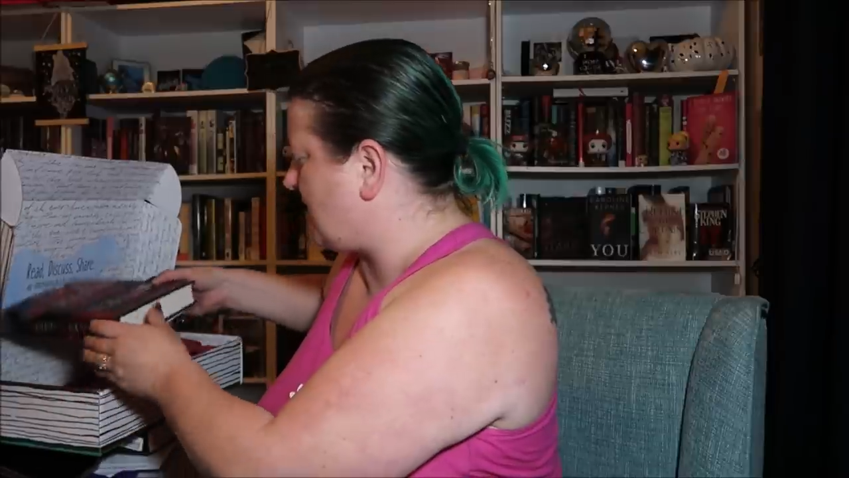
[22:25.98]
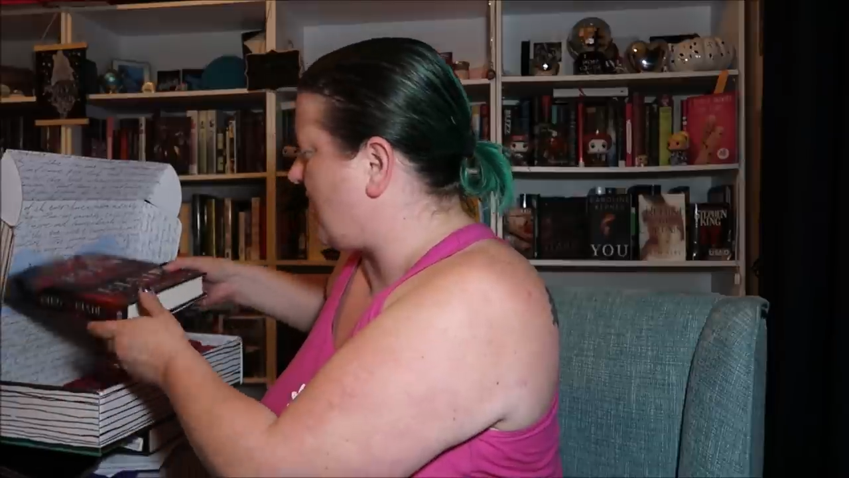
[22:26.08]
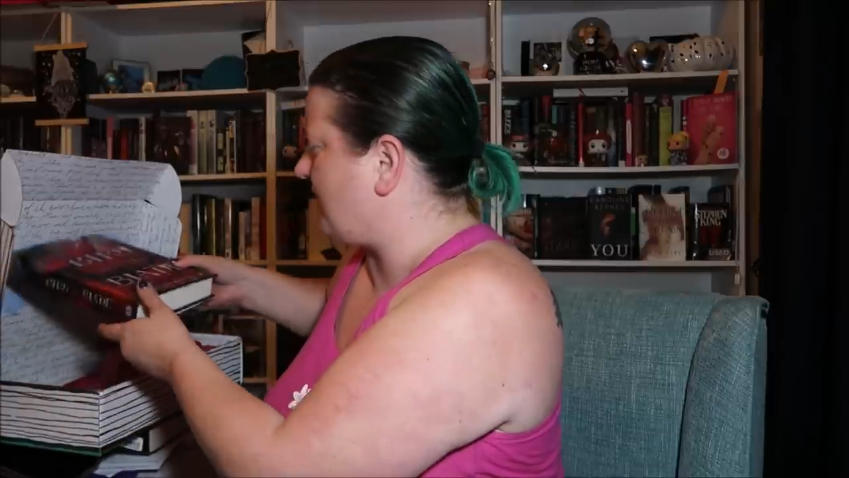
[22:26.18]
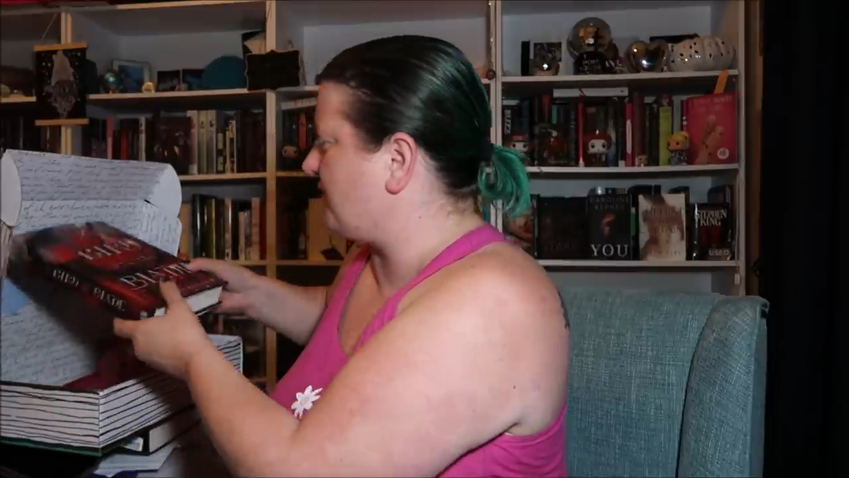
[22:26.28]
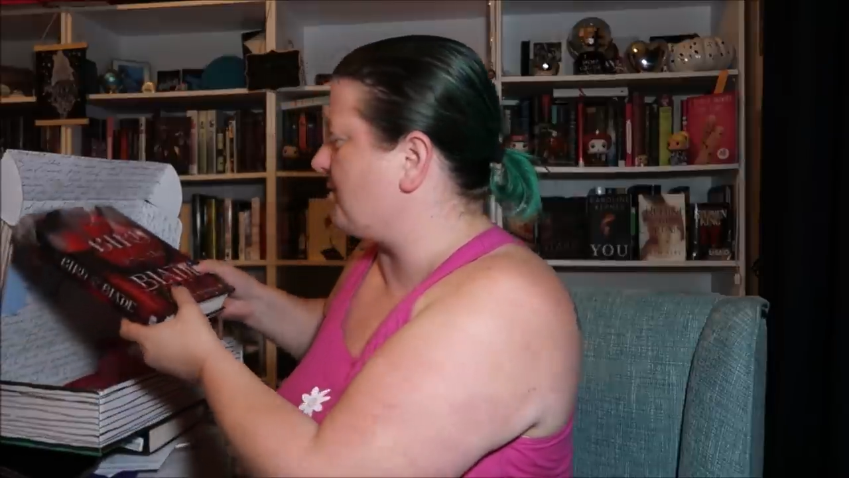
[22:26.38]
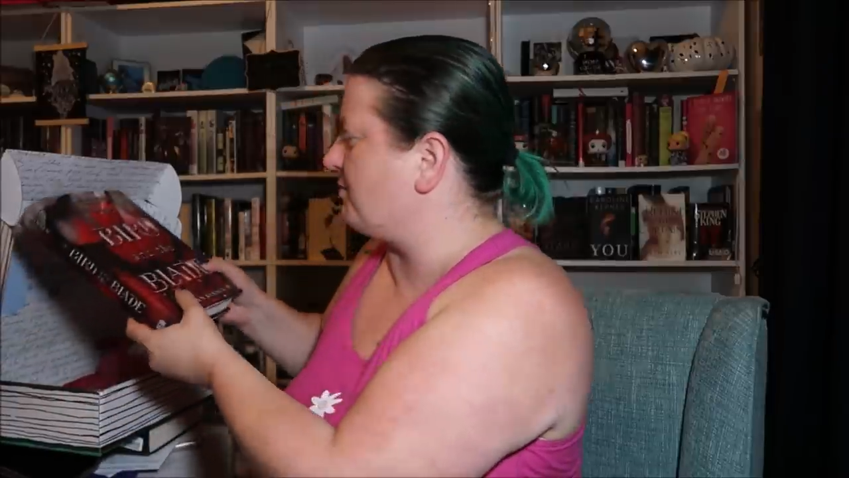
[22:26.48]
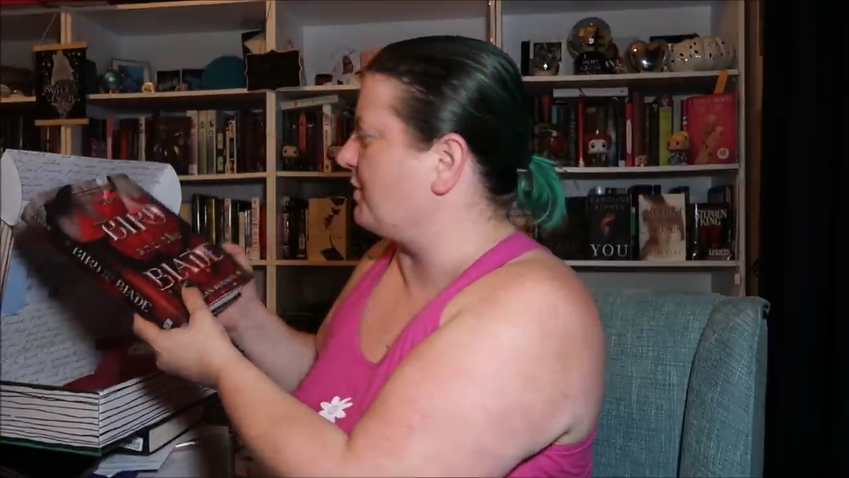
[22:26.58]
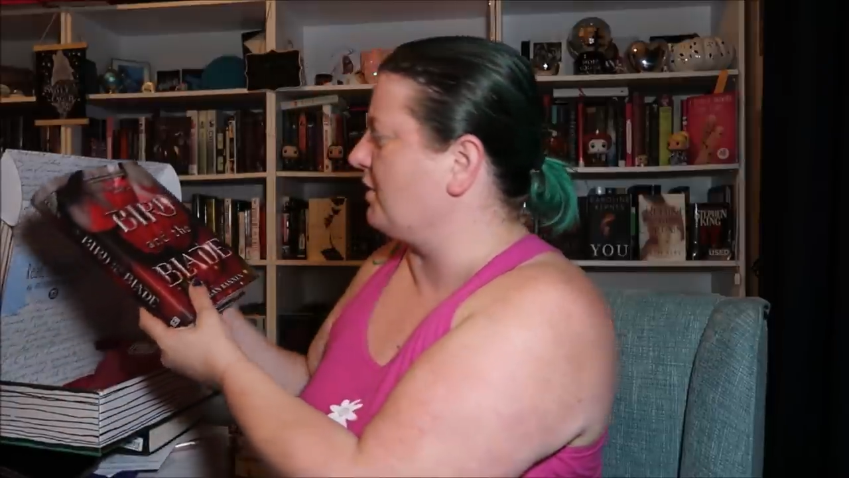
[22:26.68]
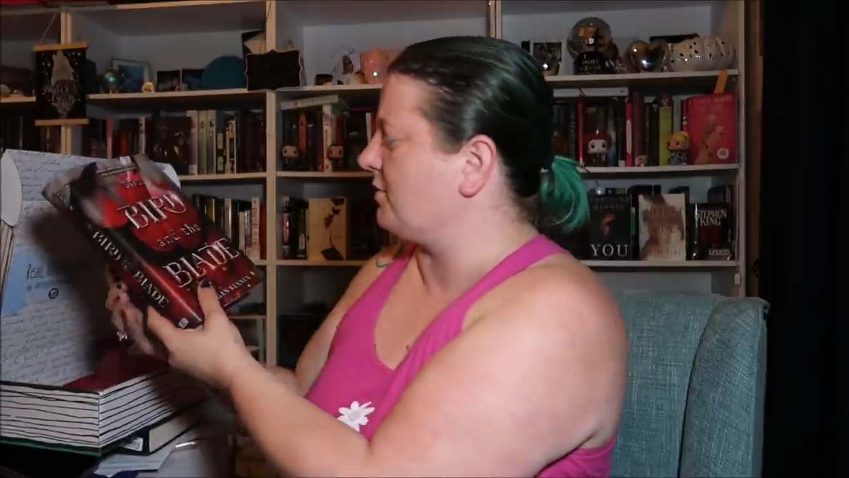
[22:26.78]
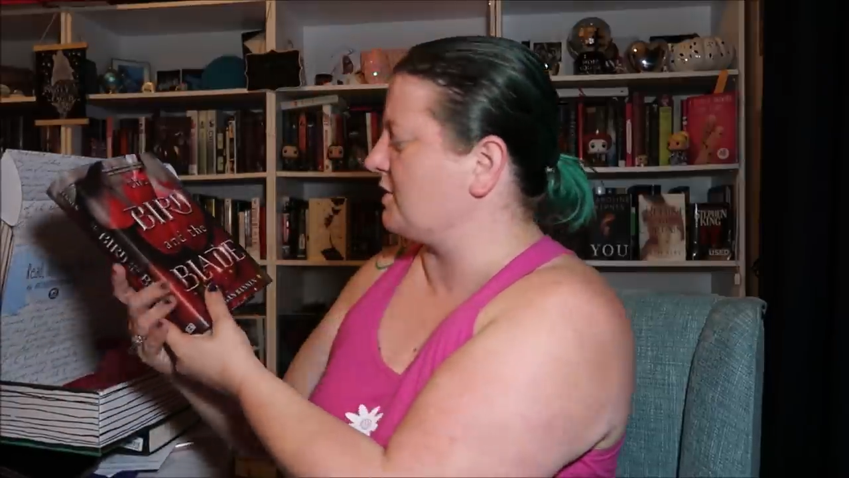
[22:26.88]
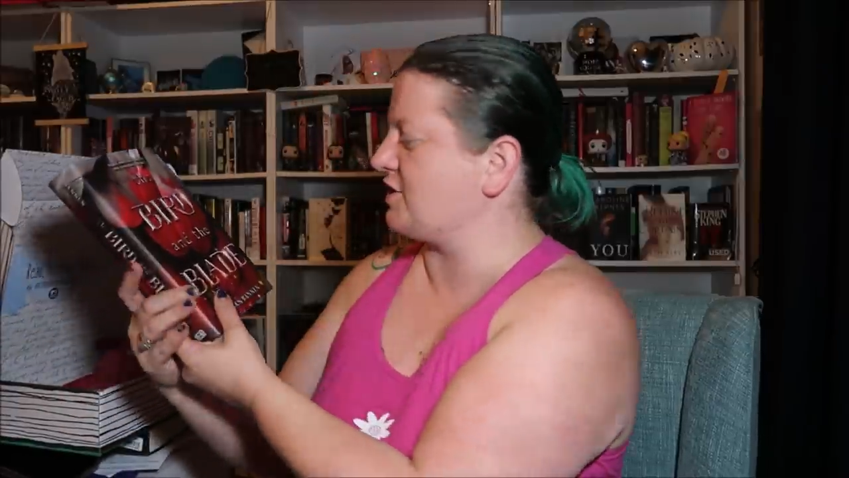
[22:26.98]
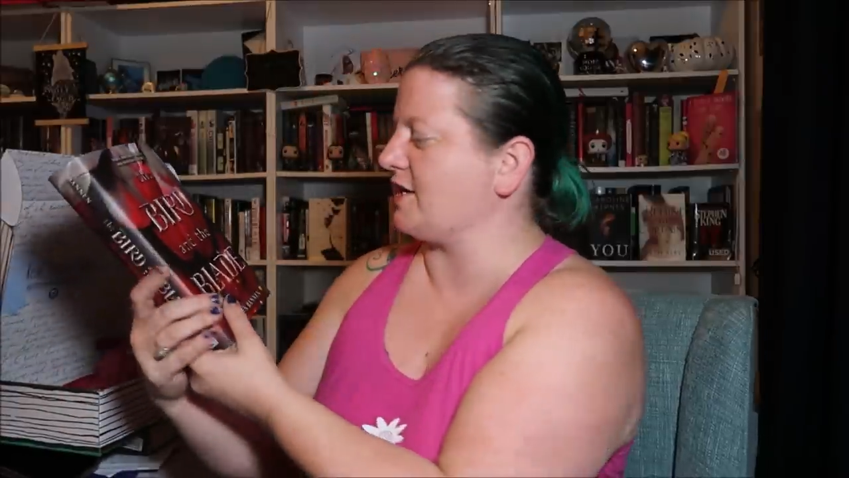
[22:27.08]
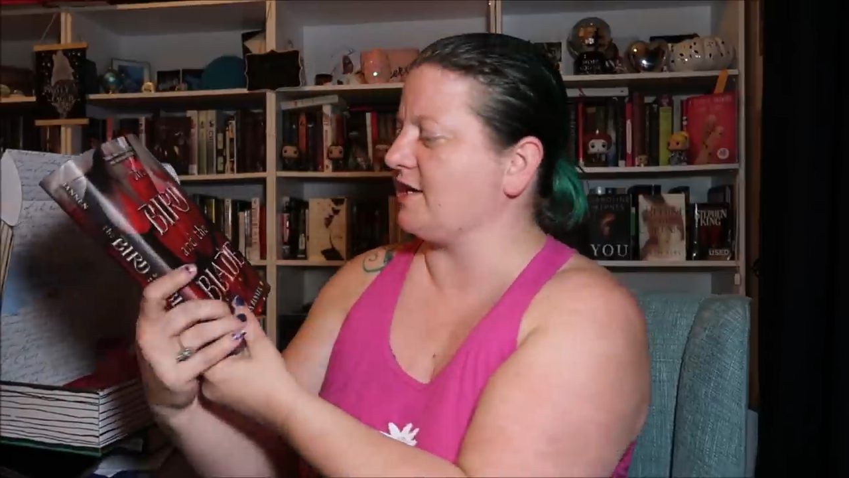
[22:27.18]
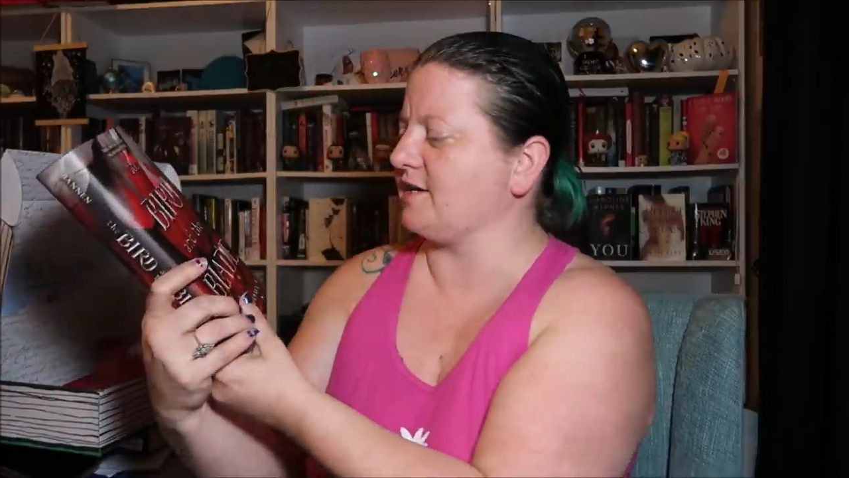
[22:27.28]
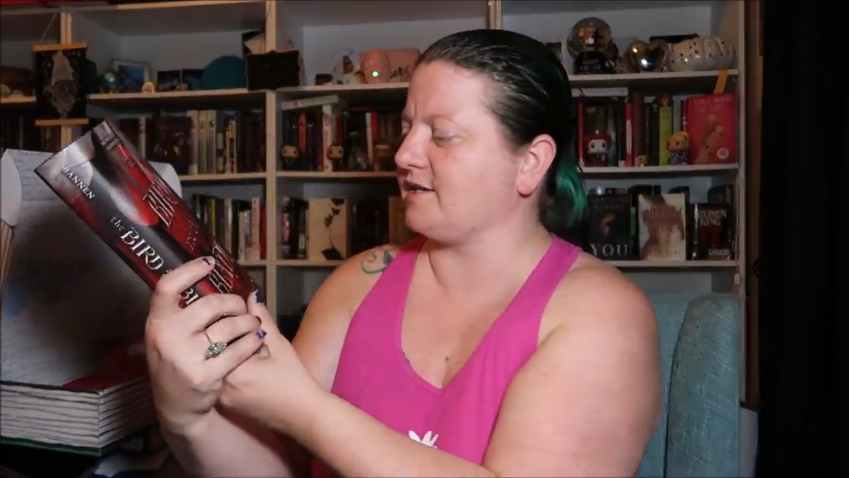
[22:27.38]
we have the book, which
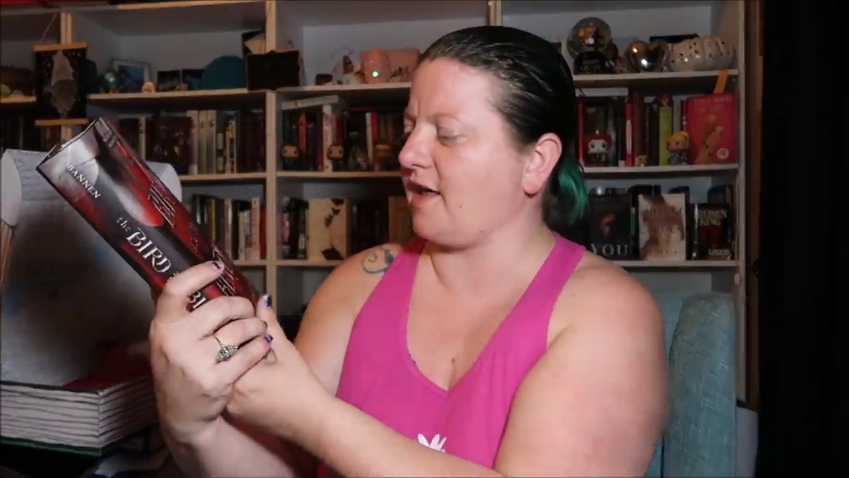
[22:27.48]
is